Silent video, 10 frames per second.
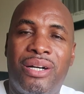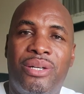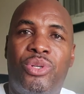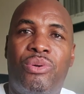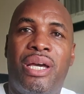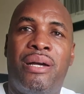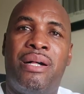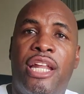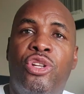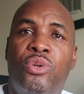country,
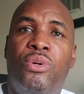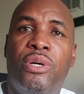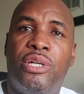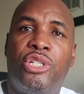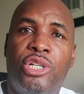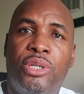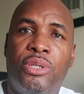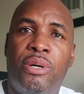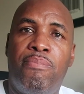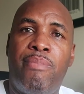and in order
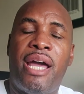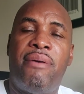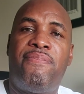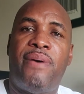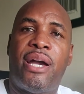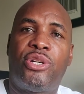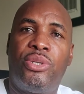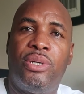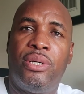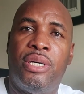to
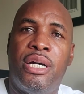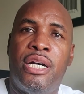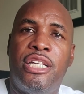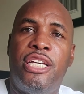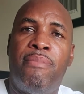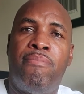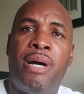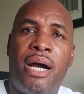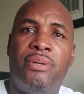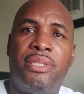manufacture the
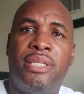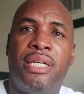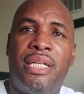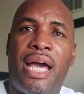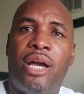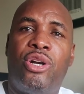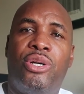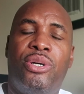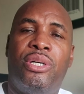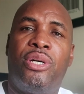amount that
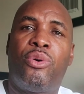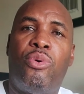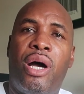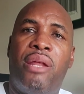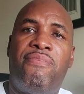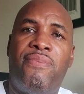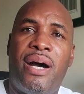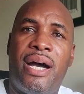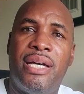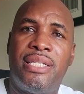could
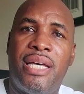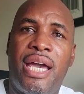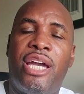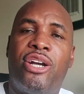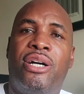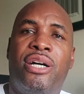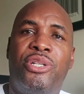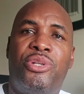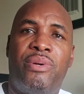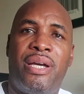qualify as a
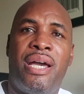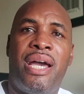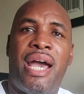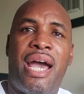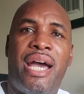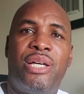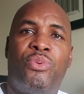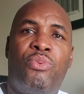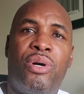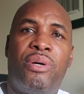country
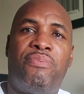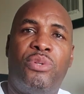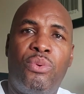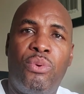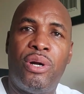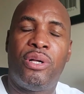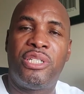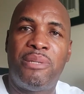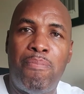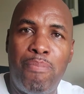as one of the
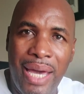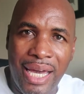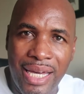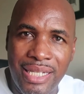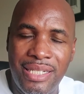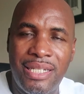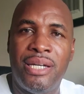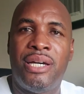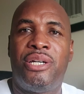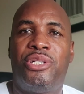world's biggest,
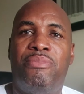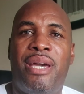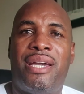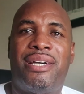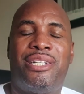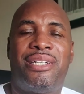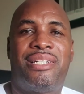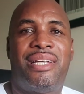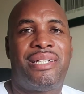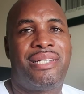Jamaica
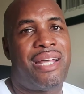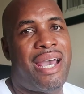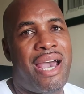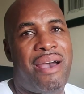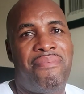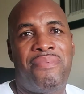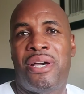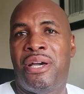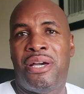just doesn't have